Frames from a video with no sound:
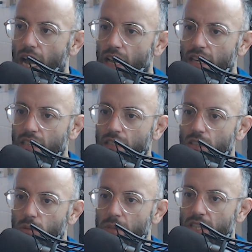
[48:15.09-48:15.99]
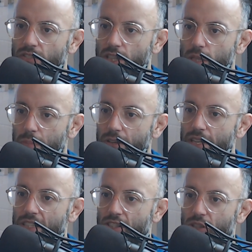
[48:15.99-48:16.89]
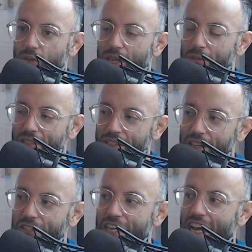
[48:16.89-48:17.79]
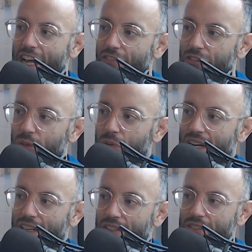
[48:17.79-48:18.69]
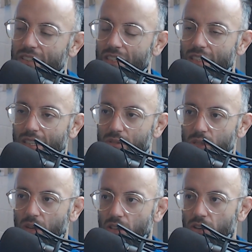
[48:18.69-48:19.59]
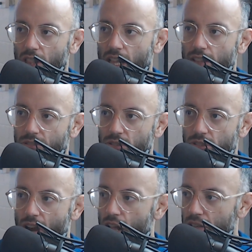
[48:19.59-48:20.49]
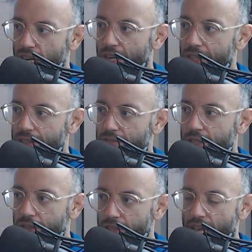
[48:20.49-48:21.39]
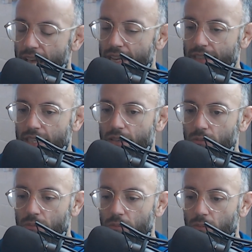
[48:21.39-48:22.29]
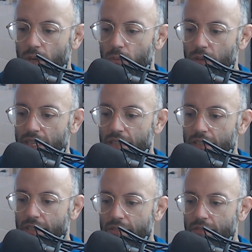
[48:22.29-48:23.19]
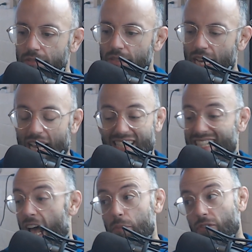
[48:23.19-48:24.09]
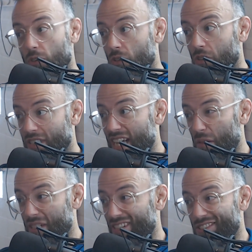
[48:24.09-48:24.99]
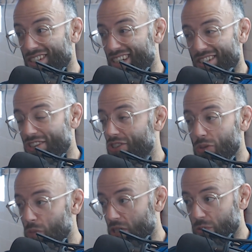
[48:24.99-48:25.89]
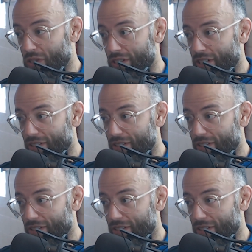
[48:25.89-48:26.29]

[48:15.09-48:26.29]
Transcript: I had a little bit of experience doing it with another guy for a while, so I learned a lot through trial and error during that. And then when and I stopped for a long time because I was like, it's just too much work.